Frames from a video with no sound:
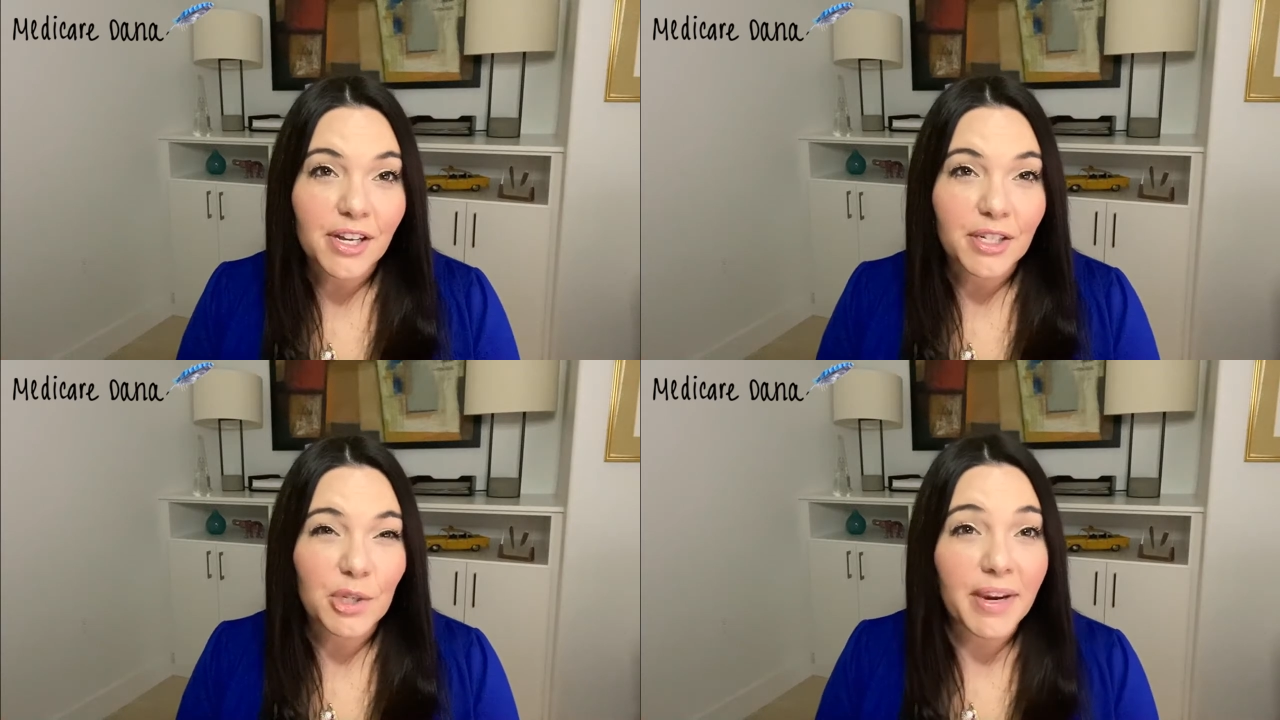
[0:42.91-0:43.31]

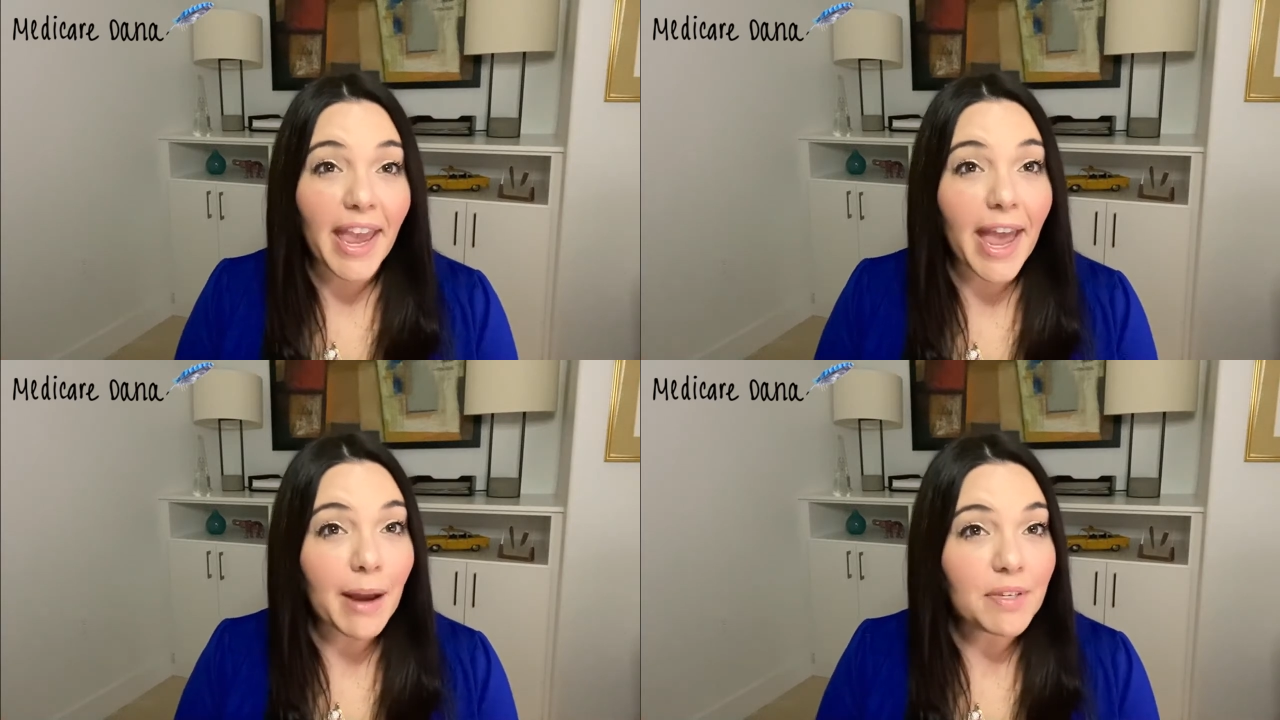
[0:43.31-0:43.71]
So a
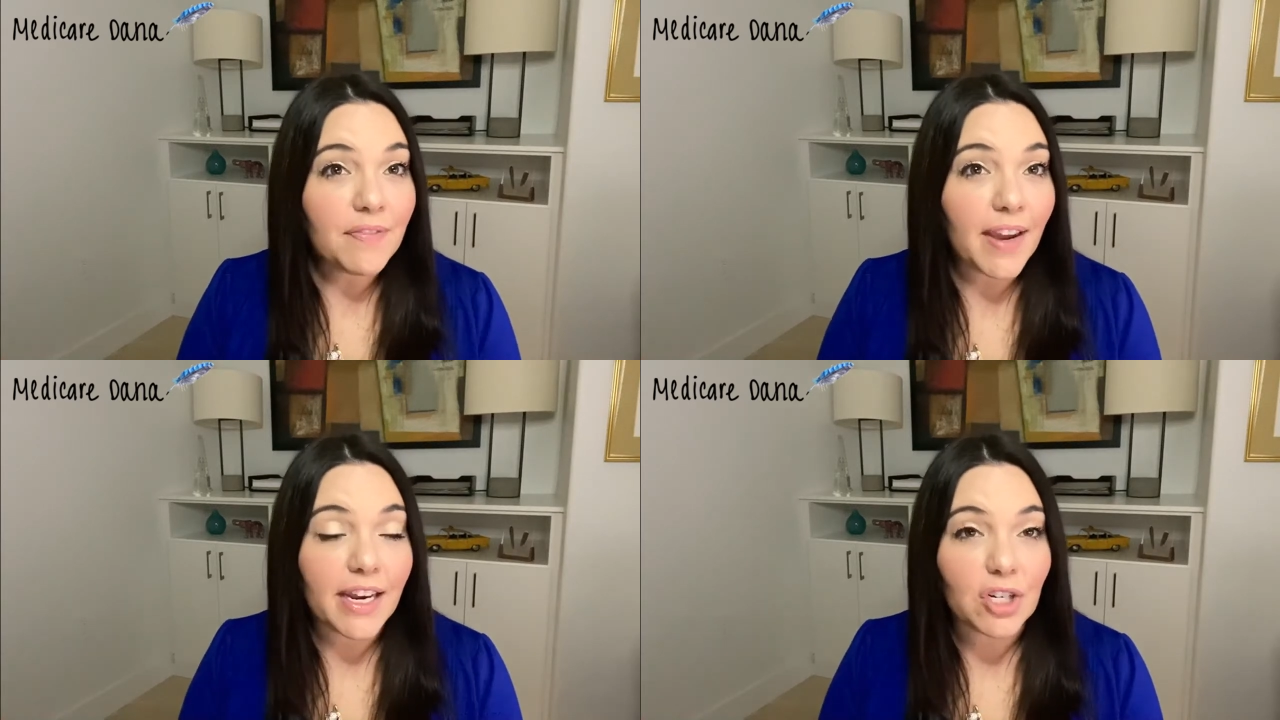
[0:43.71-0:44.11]

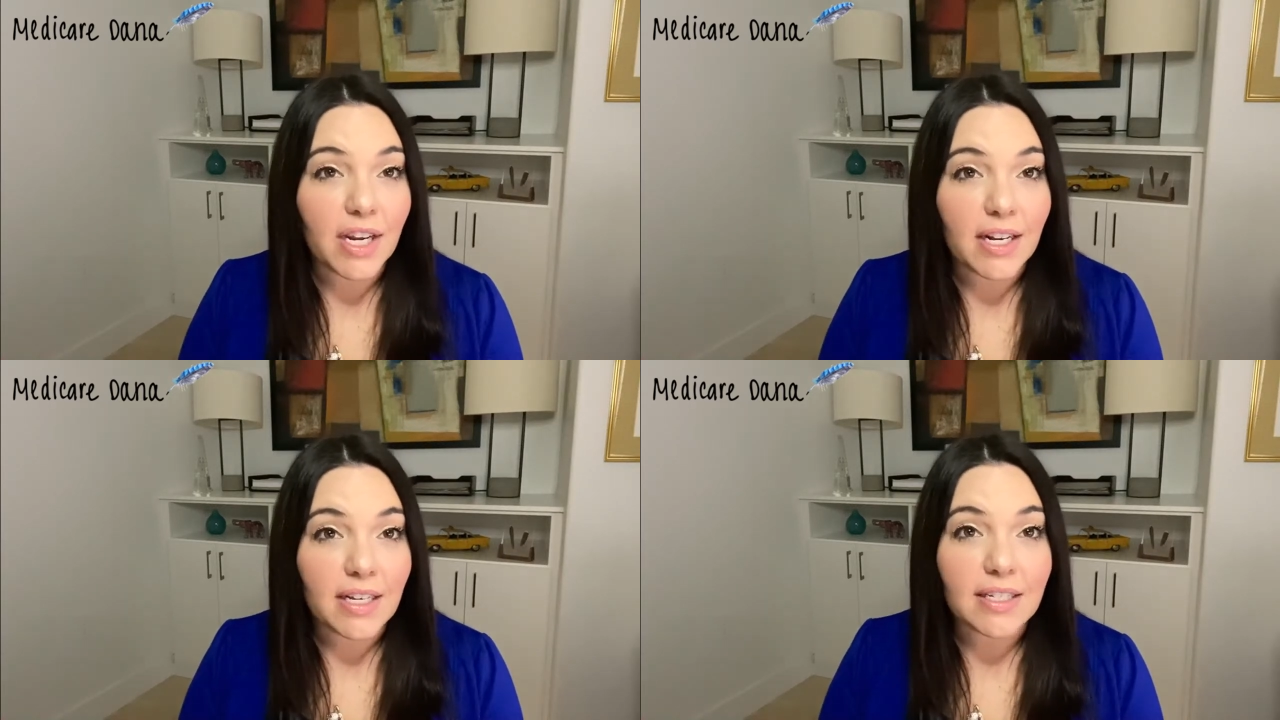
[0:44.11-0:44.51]
captive
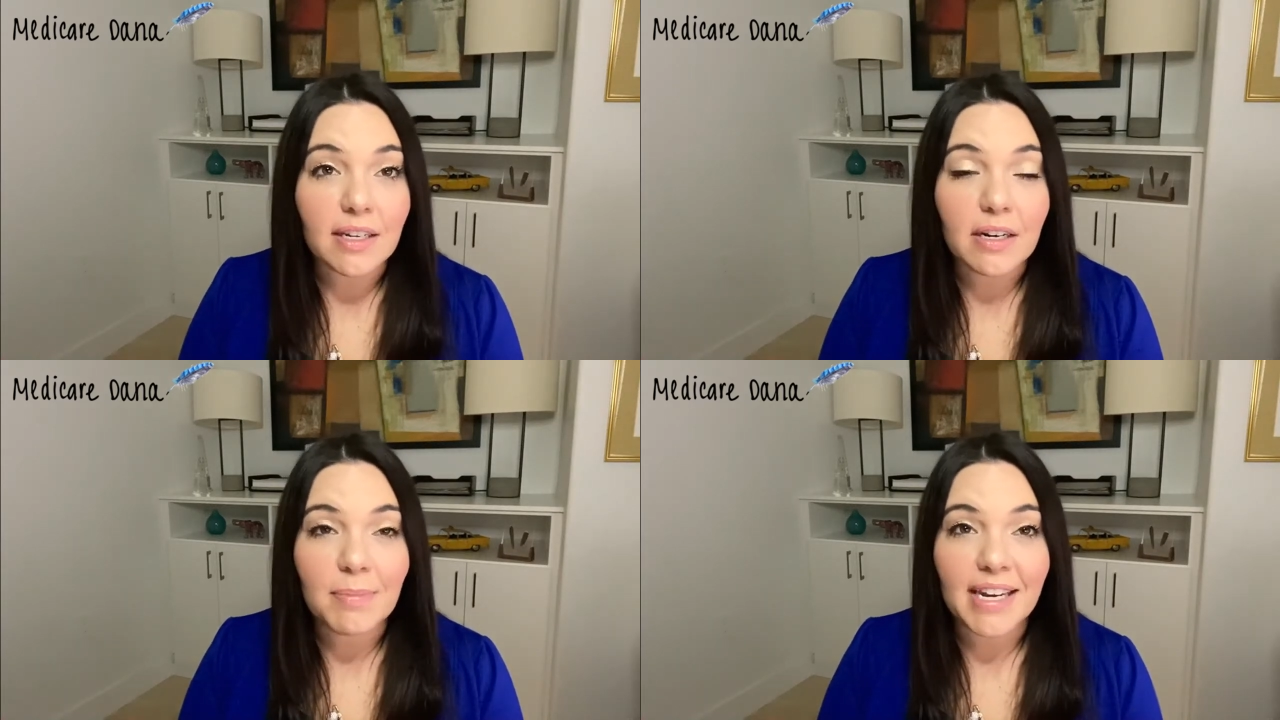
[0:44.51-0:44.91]
agent is
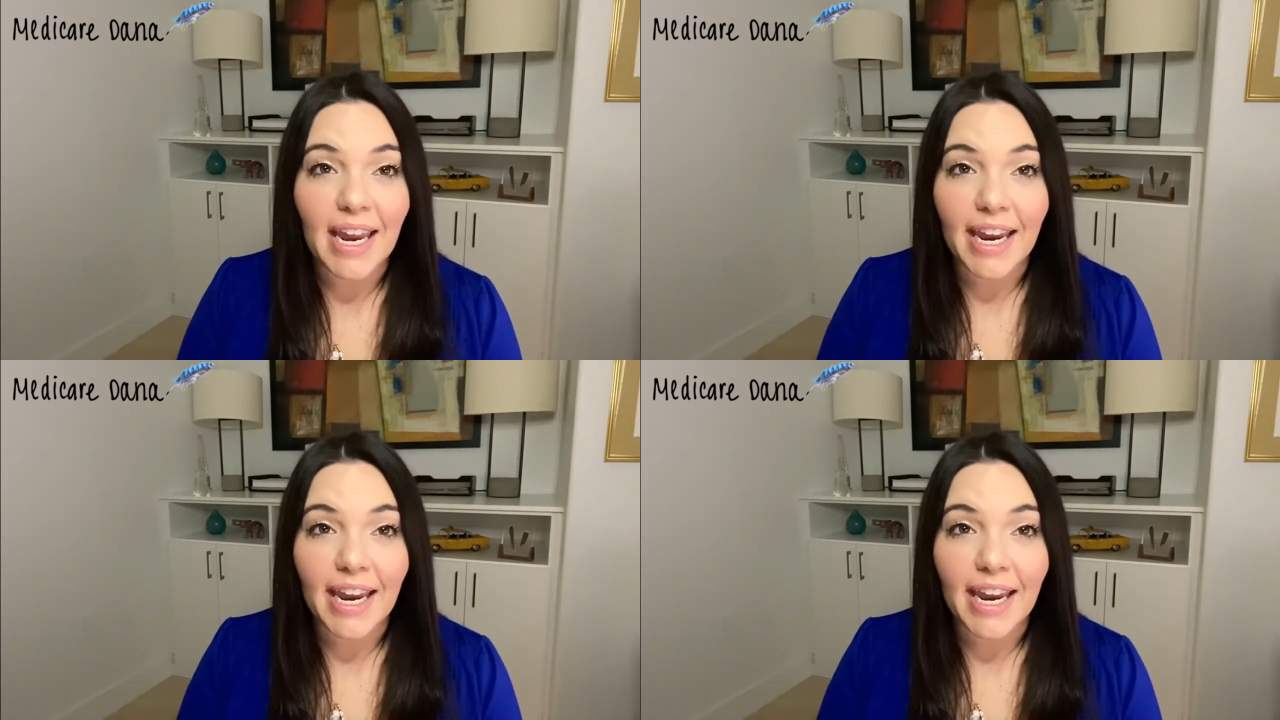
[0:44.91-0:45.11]
going to be an